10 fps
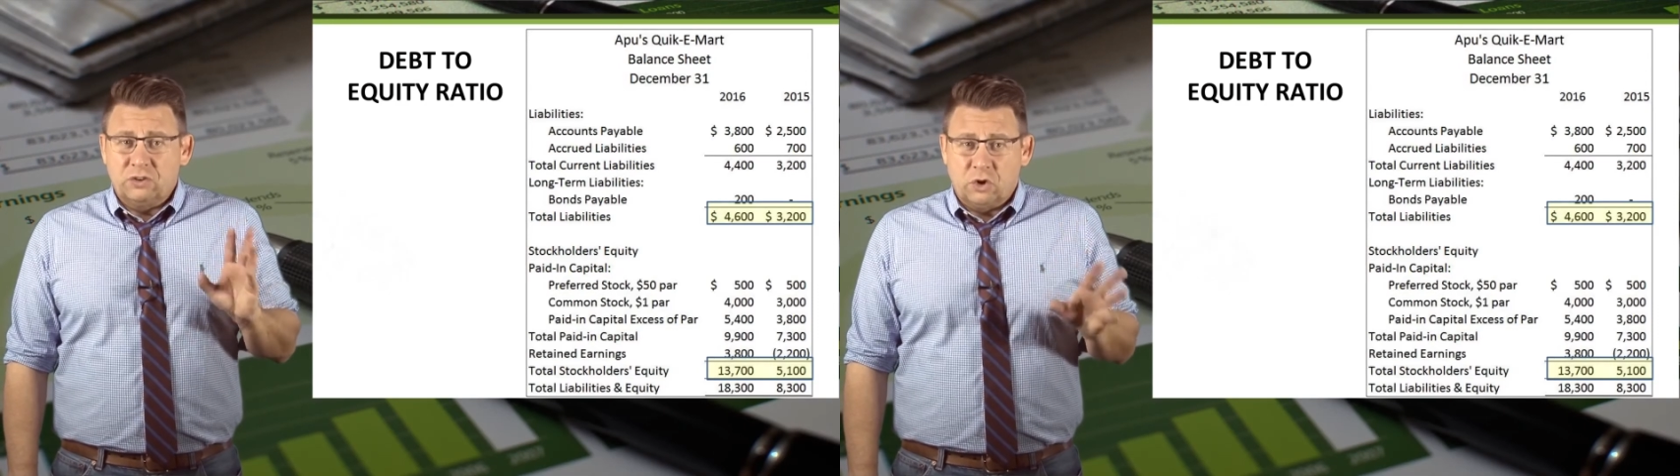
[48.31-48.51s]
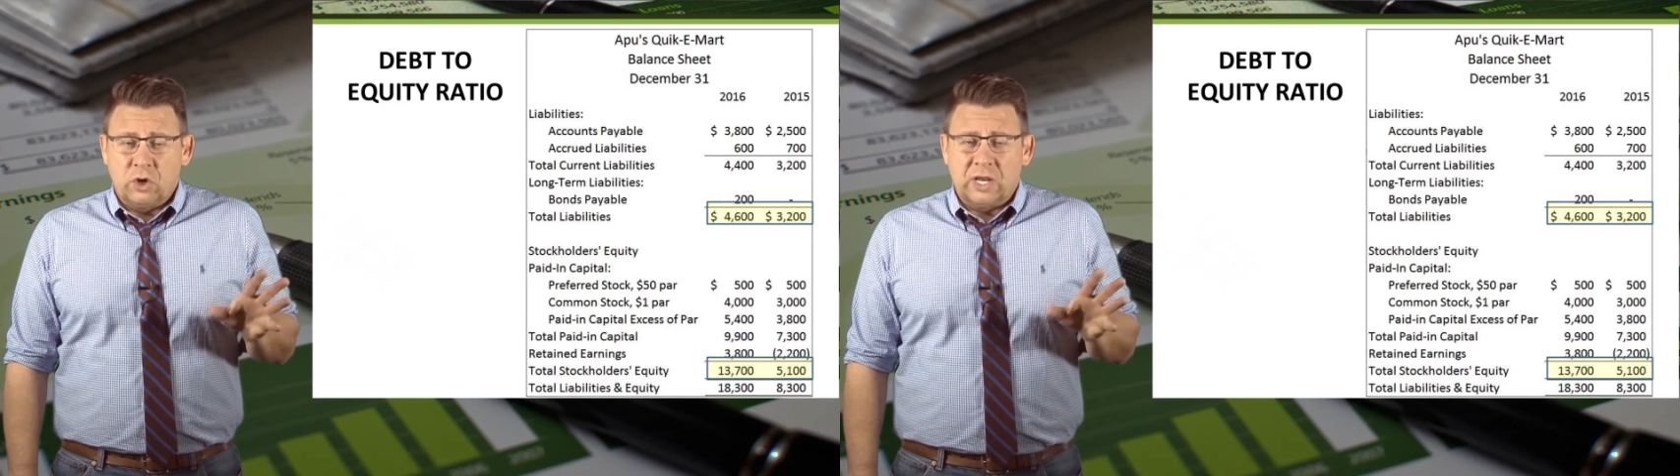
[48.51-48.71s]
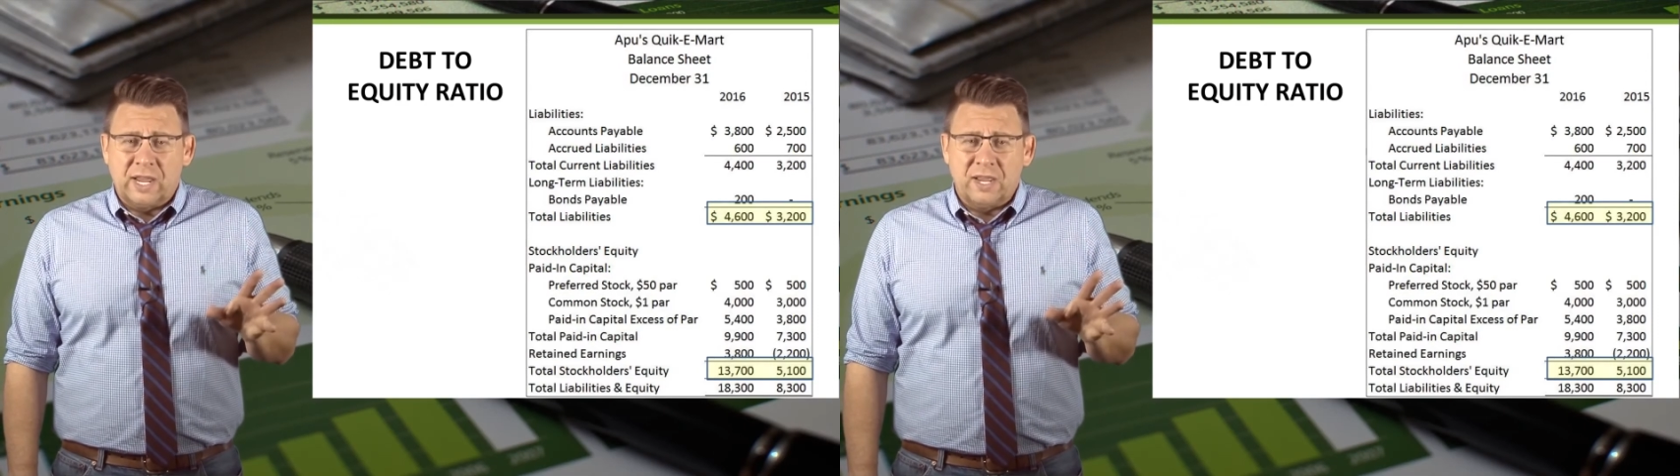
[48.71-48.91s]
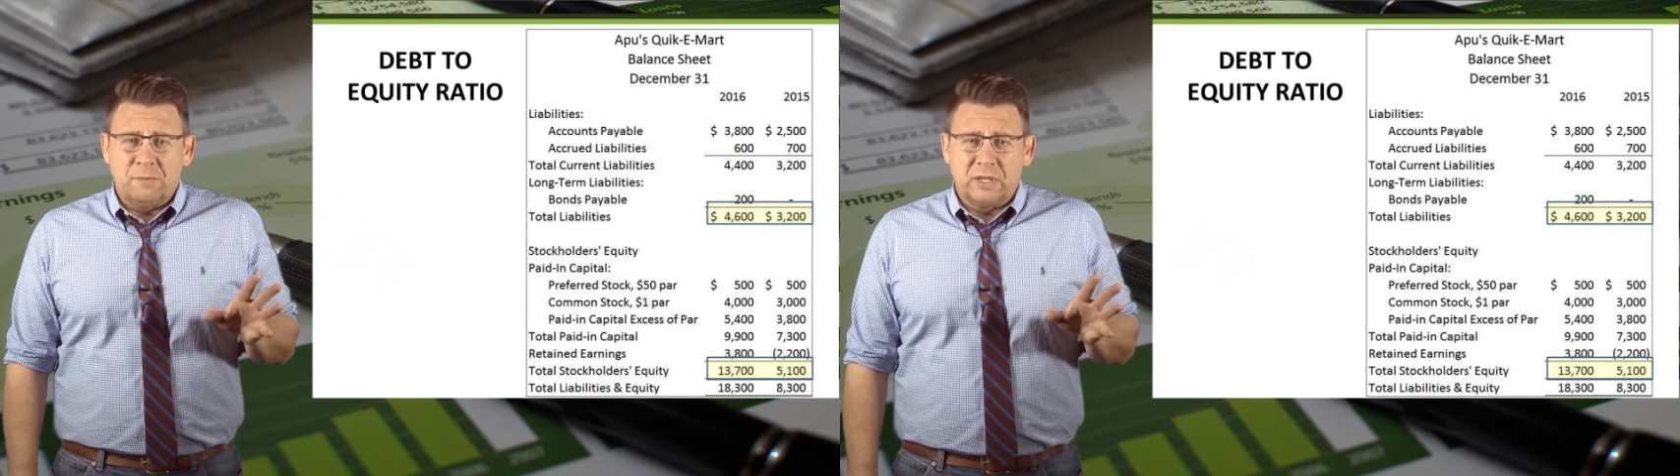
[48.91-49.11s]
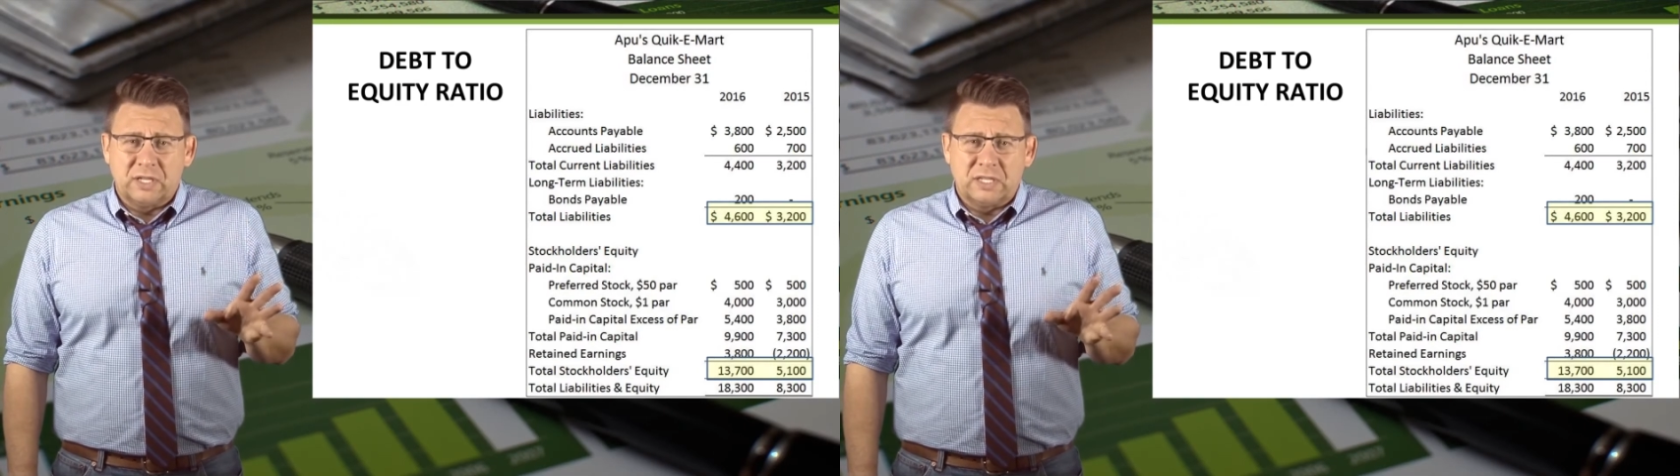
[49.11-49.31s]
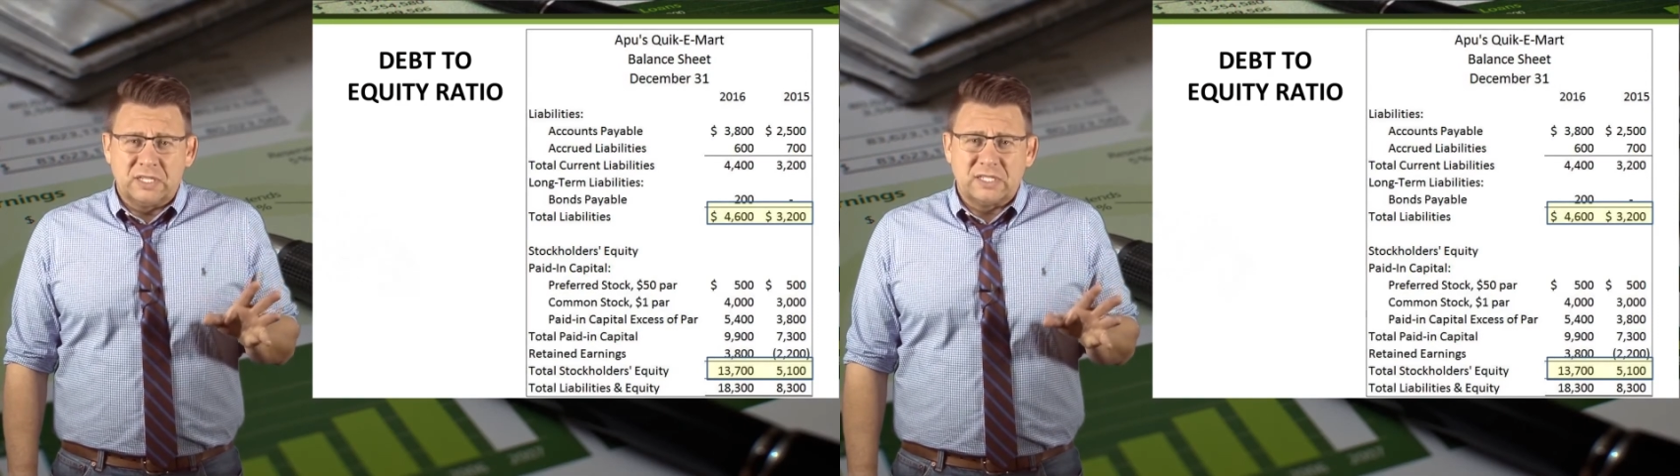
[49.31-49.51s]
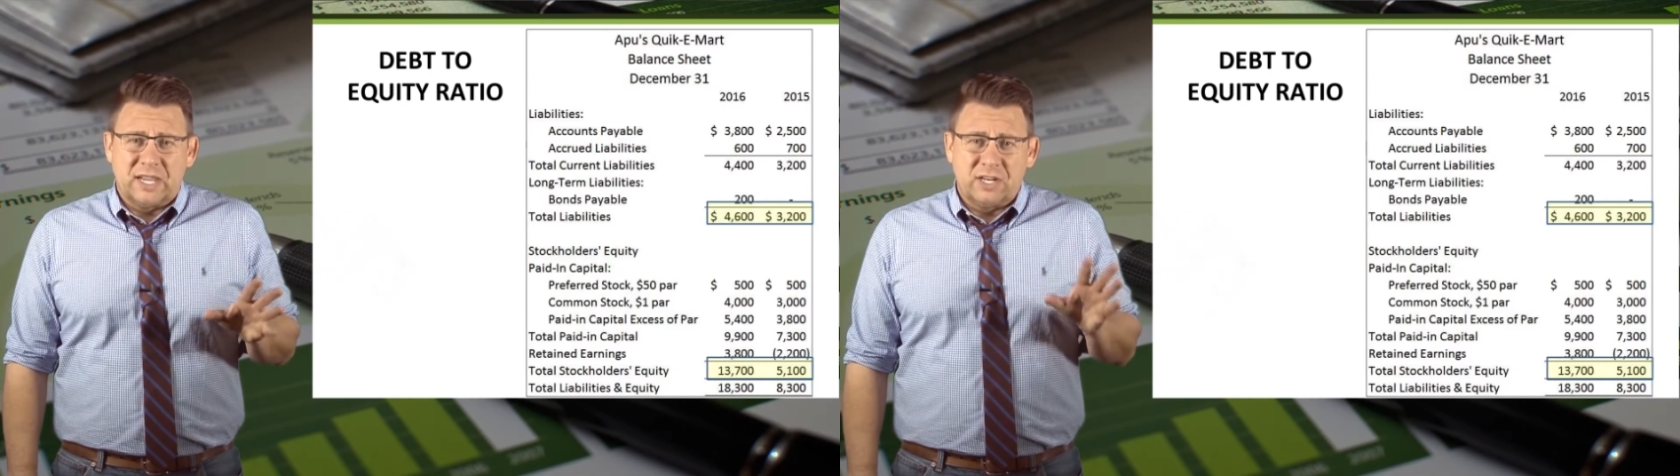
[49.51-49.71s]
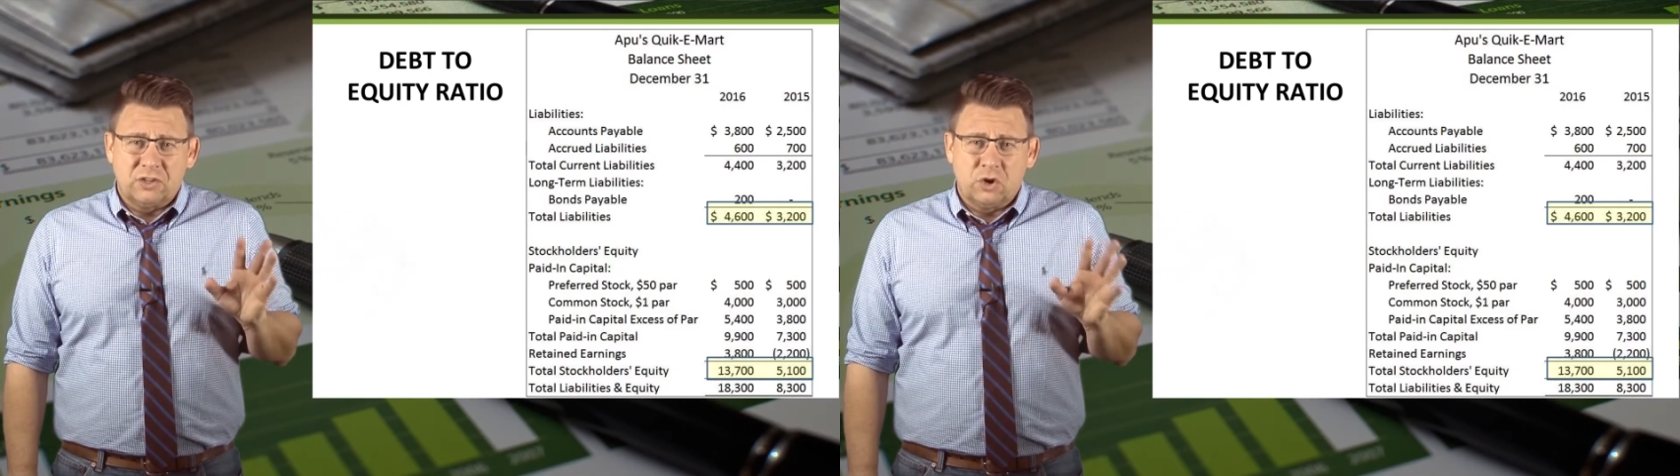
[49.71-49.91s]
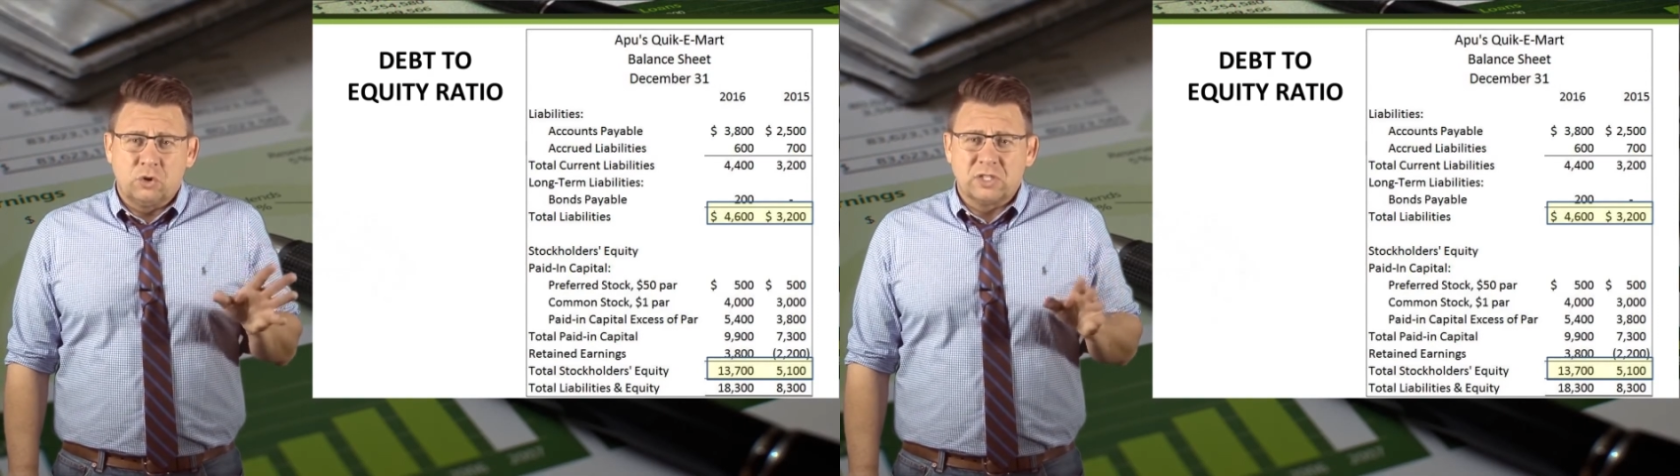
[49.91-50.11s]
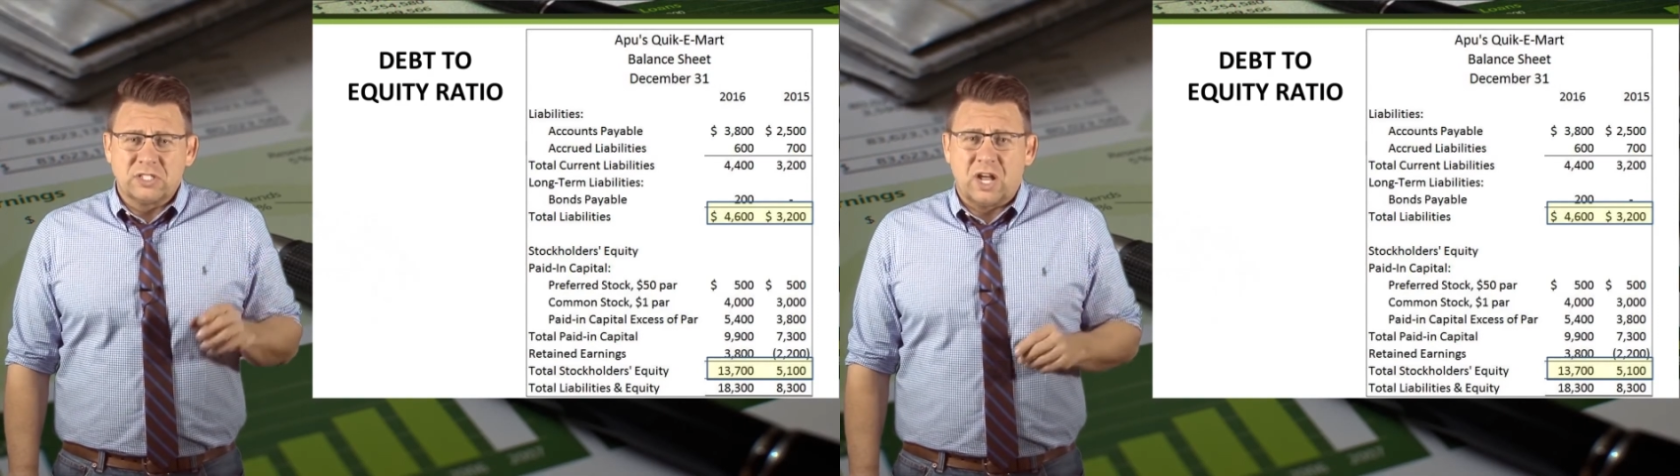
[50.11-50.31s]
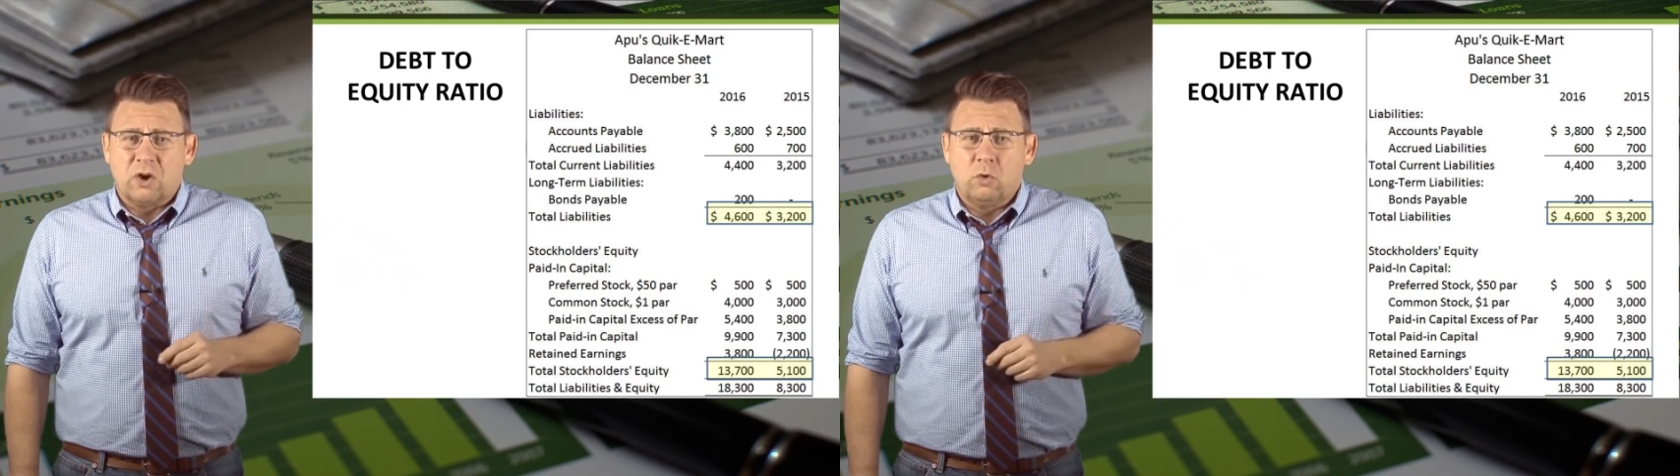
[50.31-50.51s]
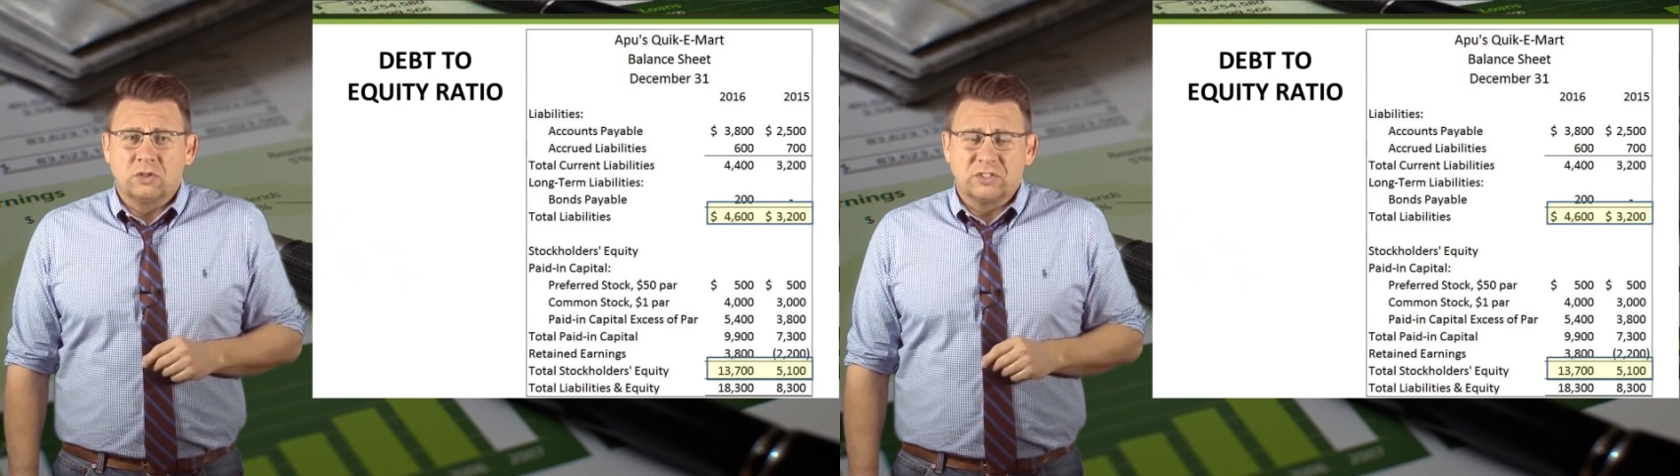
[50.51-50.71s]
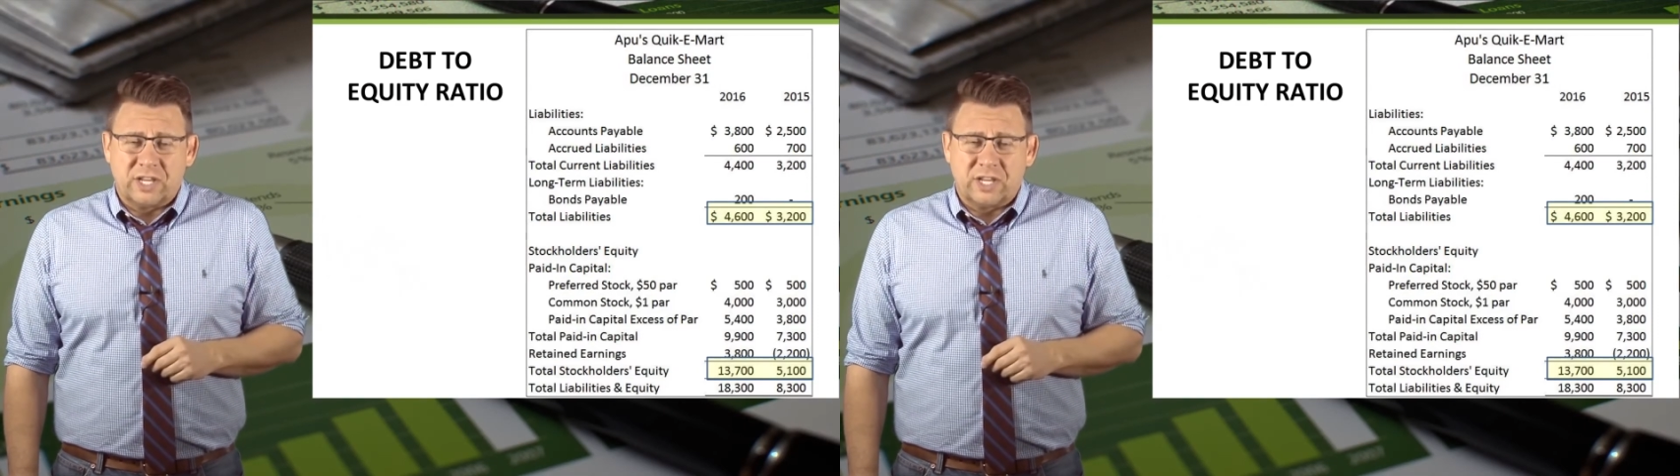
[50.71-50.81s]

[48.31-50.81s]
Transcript: total liabilities and total stockholders'